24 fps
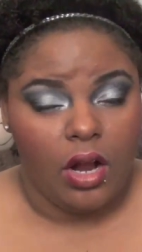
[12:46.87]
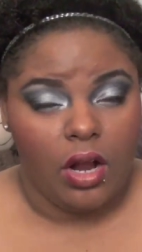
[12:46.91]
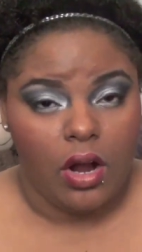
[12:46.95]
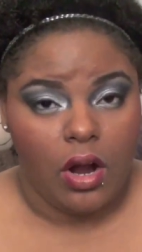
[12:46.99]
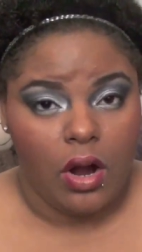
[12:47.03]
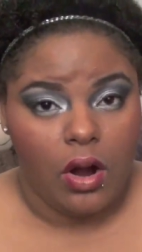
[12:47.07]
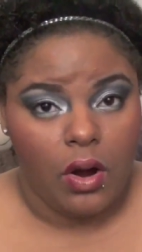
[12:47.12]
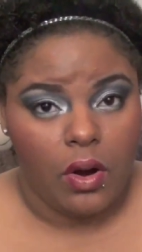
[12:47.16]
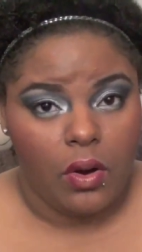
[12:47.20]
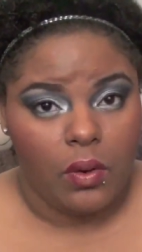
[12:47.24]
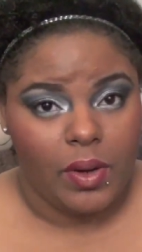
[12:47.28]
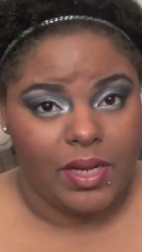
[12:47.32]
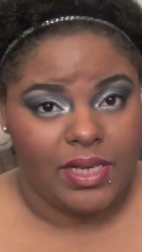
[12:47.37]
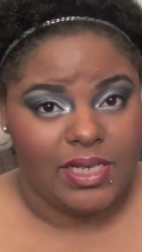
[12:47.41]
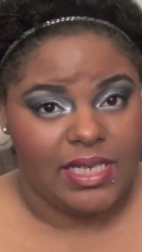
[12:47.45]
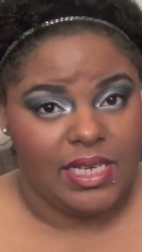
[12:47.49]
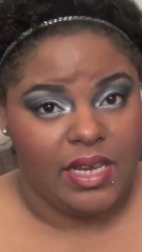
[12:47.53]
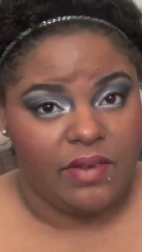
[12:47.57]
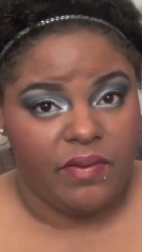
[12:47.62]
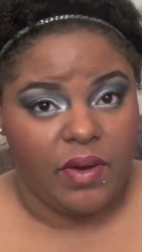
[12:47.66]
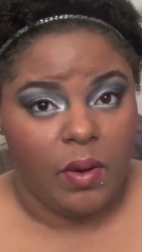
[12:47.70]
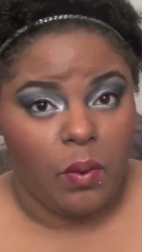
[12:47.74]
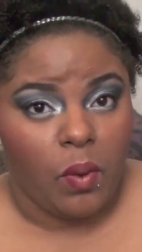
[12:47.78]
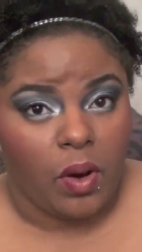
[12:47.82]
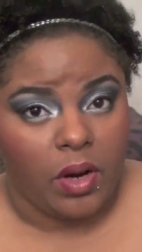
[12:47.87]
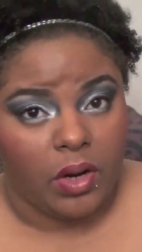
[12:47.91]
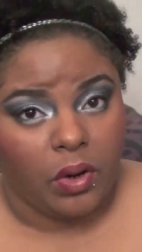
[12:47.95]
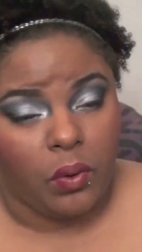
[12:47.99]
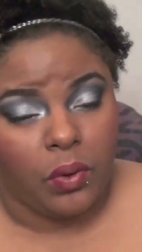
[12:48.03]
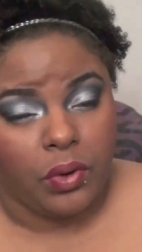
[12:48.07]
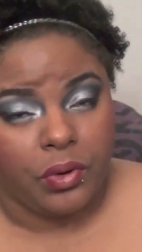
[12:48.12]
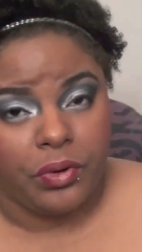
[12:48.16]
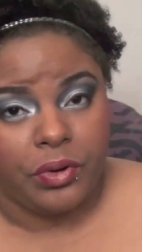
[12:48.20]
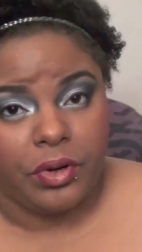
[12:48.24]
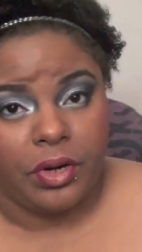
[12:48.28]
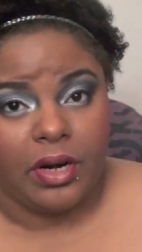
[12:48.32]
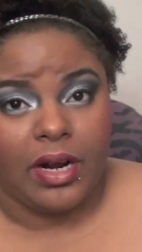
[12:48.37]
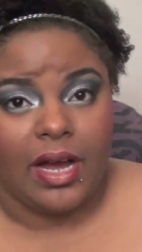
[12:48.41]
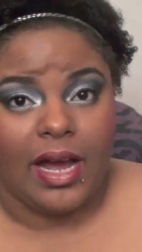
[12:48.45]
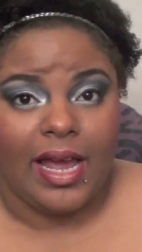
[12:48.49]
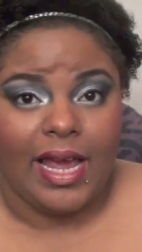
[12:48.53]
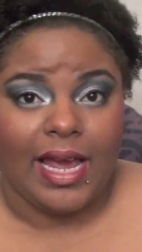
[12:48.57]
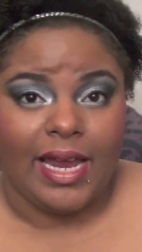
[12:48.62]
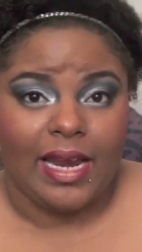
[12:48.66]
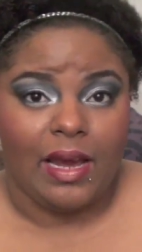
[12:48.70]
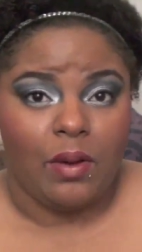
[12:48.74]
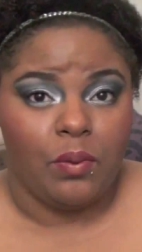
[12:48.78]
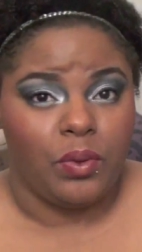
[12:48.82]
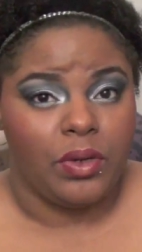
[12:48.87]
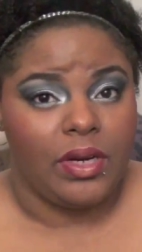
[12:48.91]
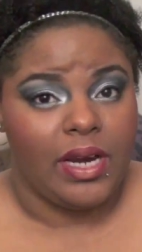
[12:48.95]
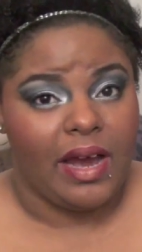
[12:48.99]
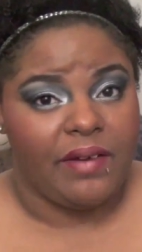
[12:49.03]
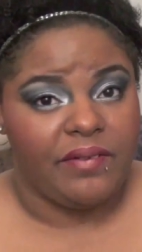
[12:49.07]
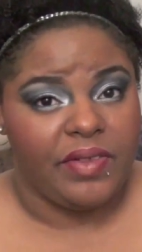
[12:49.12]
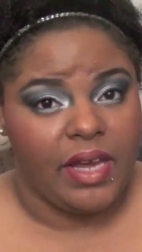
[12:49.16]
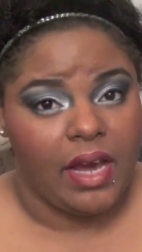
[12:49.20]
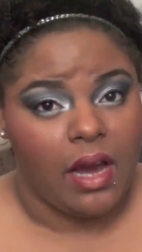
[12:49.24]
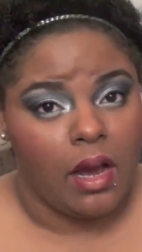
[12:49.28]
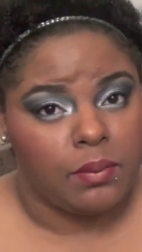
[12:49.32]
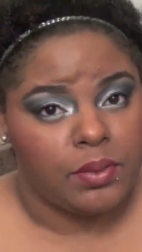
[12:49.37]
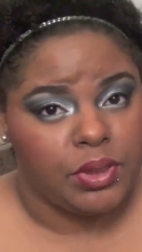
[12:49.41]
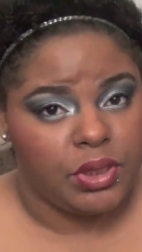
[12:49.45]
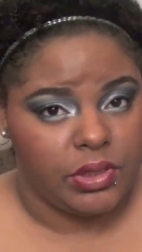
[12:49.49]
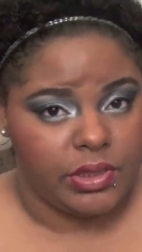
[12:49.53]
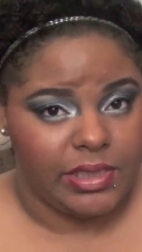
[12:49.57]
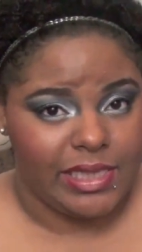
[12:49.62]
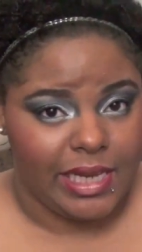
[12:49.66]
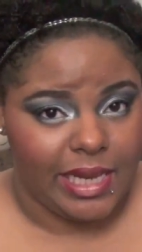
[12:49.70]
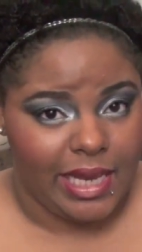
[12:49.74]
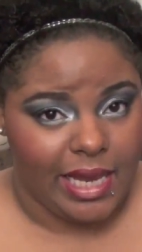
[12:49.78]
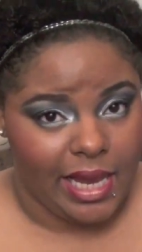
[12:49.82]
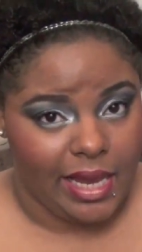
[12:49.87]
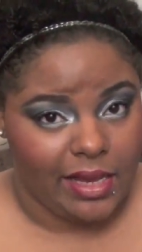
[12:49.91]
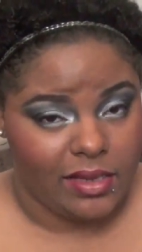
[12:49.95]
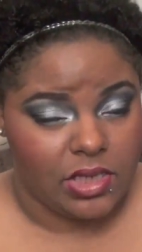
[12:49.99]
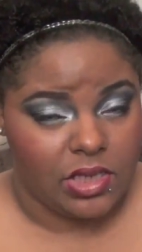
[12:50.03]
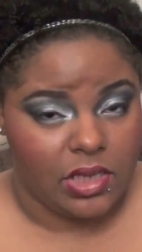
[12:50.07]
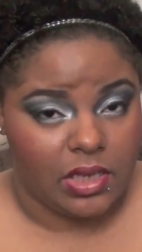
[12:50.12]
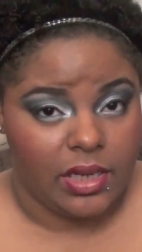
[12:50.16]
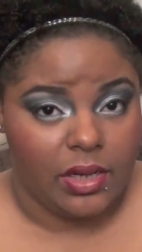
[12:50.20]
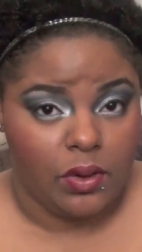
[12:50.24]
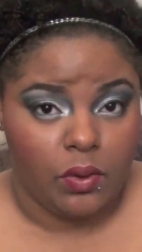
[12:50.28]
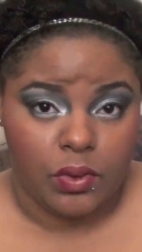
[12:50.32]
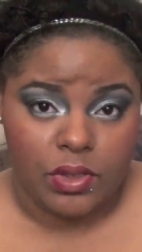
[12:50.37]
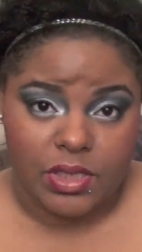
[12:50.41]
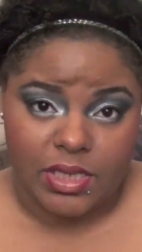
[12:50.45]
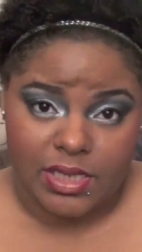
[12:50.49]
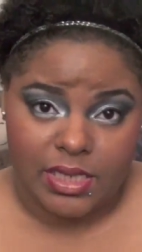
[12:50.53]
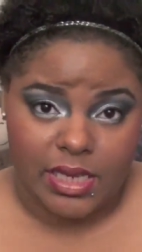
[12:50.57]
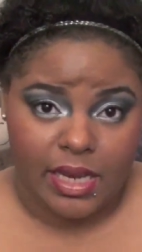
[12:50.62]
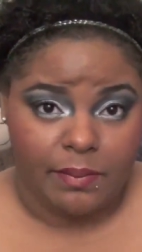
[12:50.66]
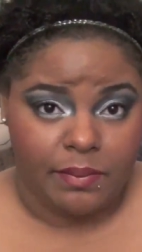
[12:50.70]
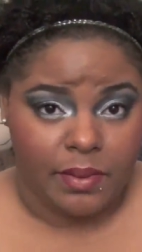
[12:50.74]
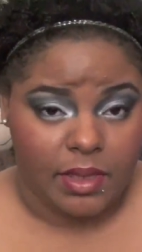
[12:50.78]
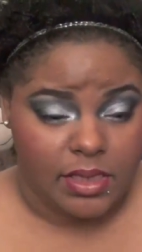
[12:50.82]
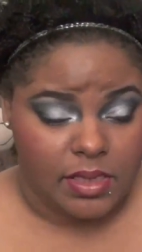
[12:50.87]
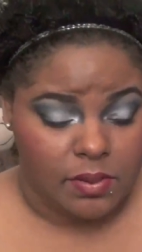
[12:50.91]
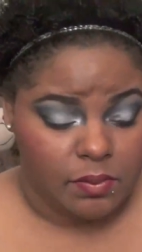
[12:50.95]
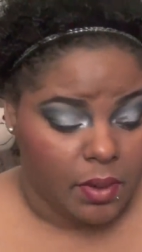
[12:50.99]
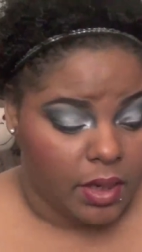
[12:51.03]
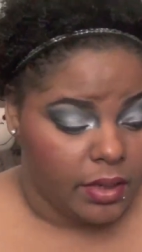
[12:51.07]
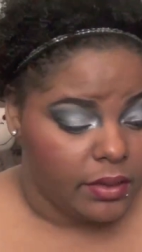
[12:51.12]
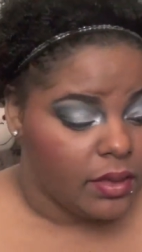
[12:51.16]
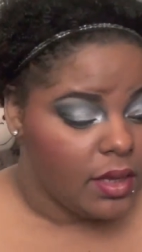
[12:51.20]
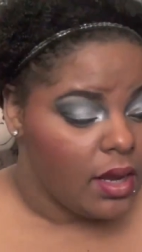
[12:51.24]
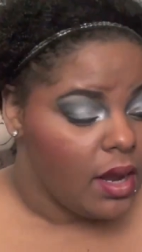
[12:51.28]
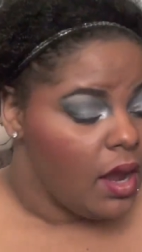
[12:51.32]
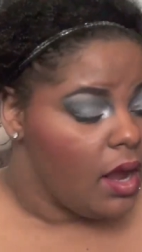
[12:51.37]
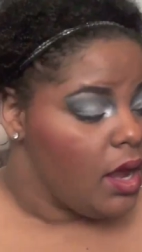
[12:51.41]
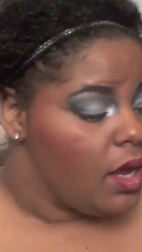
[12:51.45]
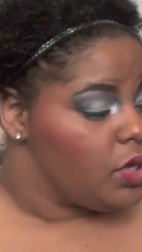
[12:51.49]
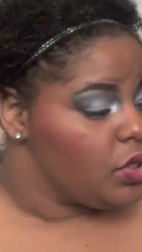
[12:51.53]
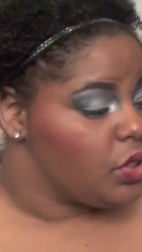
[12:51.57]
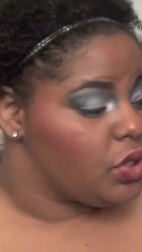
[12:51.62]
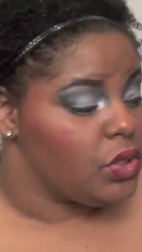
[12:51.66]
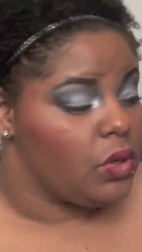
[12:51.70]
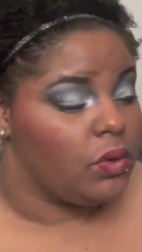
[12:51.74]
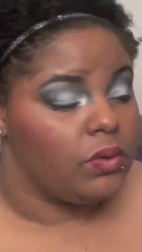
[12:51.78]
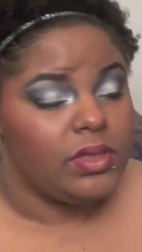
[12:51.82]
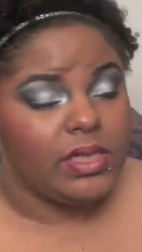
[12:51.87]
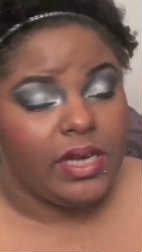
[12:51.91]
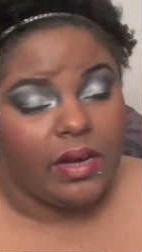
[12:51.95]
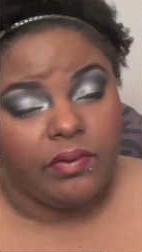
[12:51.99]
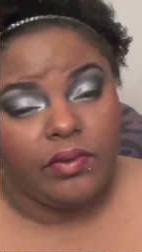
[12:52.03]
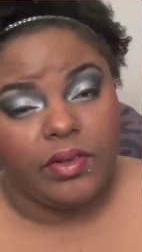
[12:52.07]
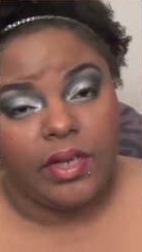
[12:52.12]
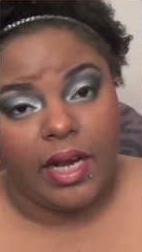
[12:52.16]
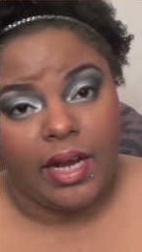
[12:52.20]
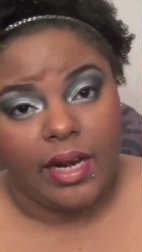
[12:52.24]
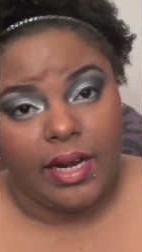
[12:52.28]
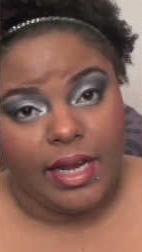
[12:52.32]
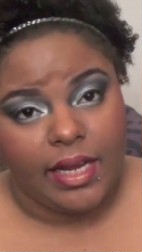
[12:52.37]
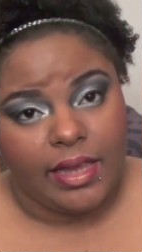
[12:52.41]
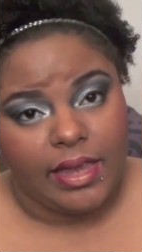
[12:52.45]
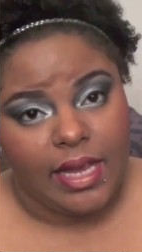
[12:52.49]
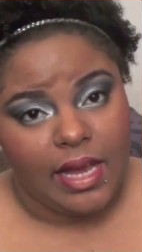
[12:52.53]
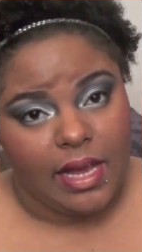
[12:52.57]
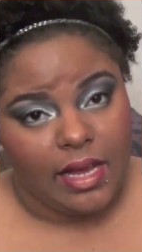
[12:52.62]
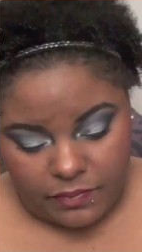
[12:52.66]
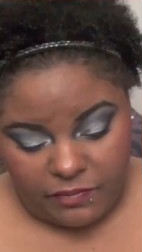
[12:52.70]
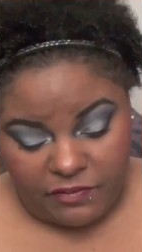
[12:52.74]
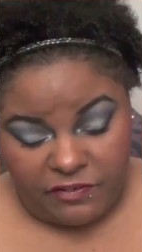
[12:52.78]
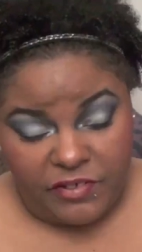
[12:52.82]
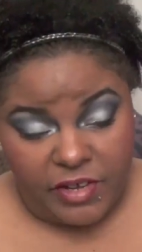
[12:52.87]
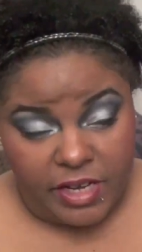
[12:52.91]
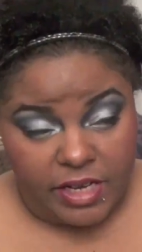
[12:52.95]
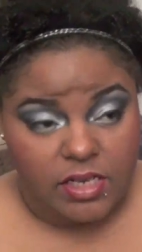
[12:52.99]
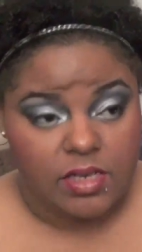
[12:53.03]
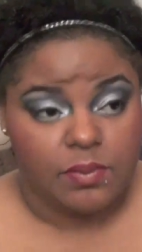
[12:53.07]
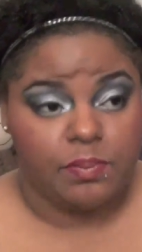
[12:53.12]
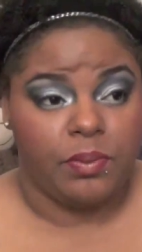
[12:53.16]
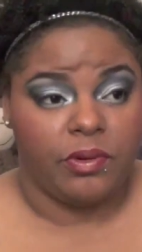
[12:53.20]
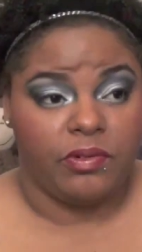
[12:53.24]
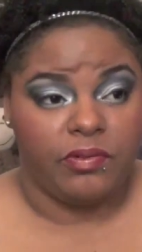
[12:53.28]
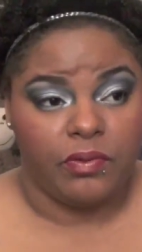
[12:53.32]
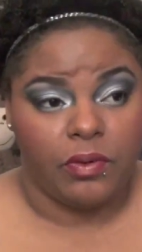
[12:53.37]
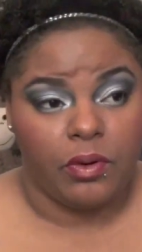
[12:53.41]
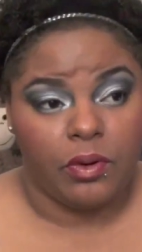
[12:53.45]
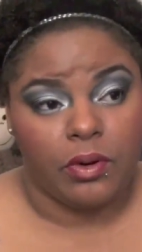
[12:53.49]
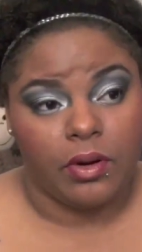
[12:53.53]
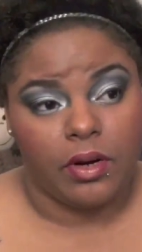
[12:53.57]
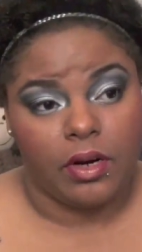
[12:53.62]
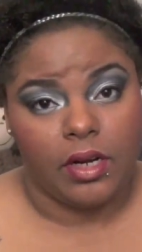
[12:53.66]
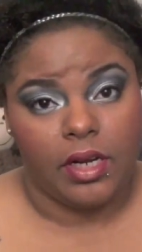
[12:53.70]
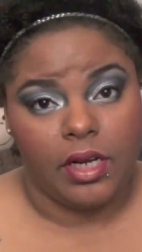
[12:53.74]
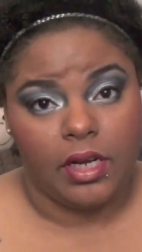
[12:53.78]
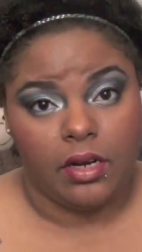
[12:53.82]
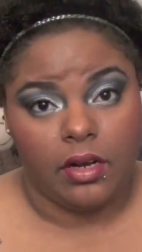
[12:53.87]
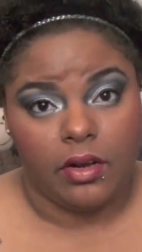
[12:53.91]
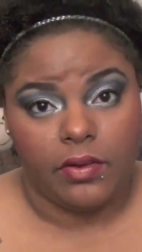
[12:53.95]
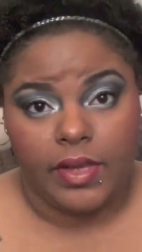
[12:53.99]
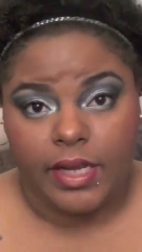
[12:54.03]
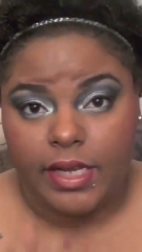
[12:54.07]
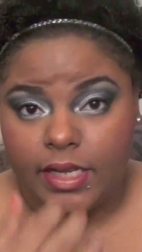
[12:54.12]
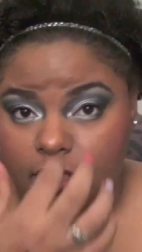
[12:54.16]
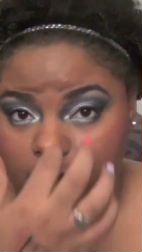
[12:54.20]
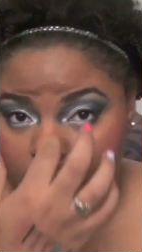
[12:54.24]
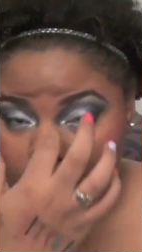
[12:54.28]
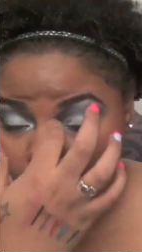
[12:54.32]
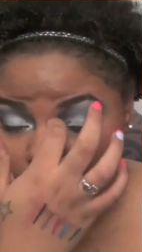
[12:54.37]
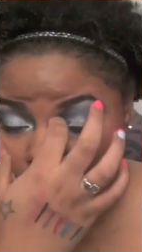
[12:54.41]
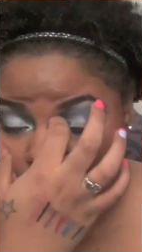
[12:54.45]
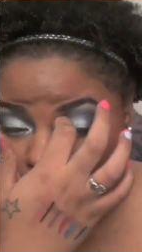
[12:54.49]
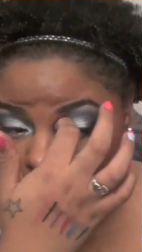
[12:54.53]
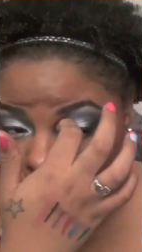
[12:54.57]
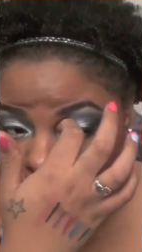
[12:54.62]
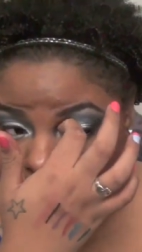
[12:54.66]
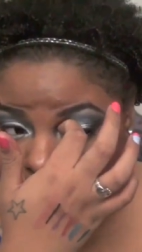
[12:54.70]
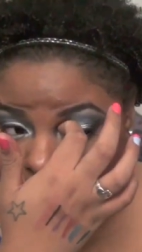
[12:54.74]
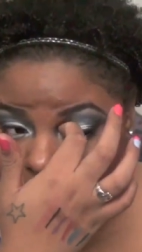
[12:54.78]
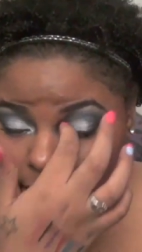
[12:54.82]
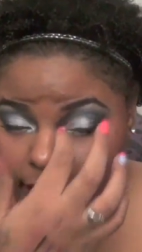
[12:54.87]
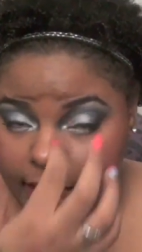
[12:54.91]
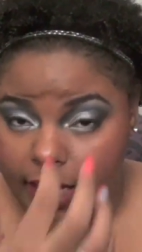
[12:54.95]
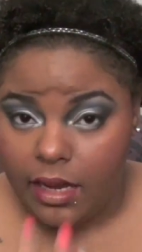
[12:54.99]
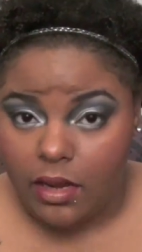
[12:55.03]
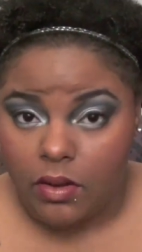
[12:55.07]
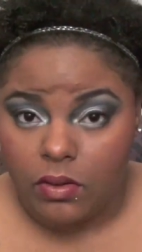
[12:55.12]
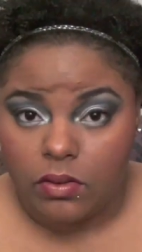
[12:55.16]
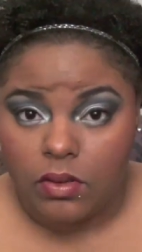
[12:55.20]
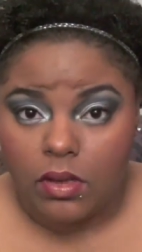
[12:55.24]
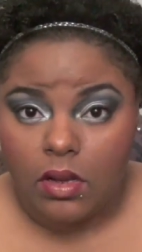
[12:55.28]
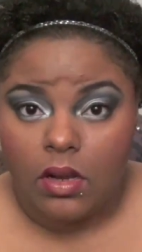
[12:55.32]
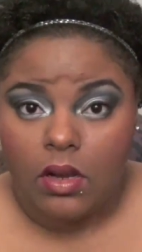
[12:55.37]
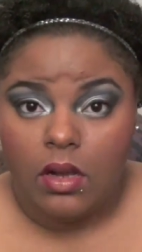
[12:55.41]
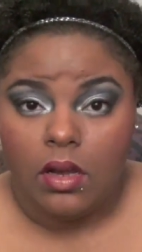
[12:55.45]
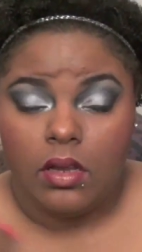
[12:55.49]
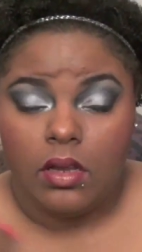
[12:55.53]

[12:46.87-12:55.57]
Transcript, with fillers: go and see if I want to order it or not and I wouldn't have the option to cancel it or to skip this month so definitely got to get that fixed before you know they start sending out